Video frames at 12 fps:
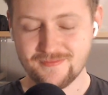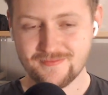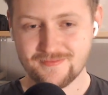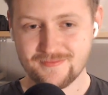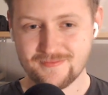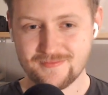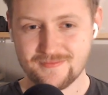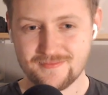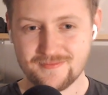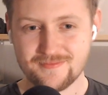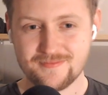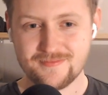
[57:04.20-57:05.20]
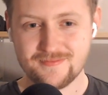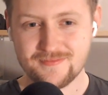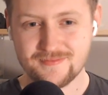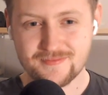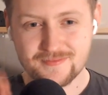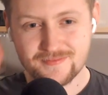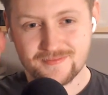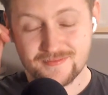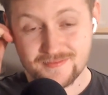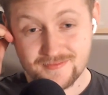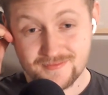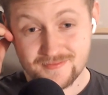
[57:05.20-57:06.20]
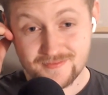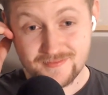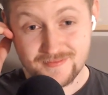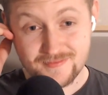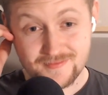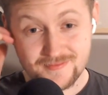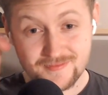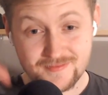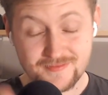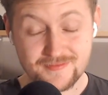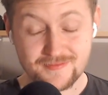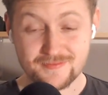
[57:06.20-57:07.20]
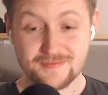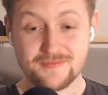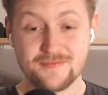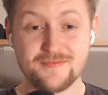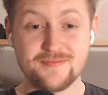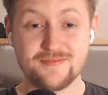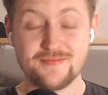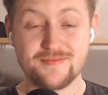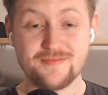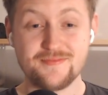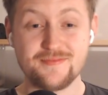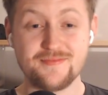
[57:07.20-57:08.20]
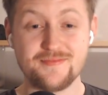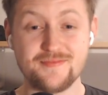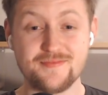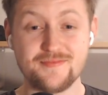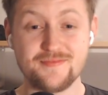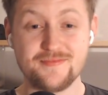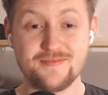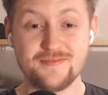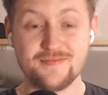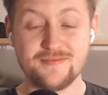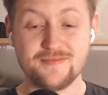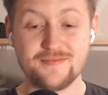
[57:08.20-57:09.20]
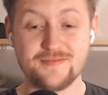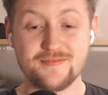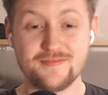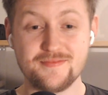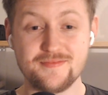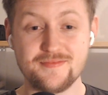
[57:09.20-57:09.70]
The person shown says nothing.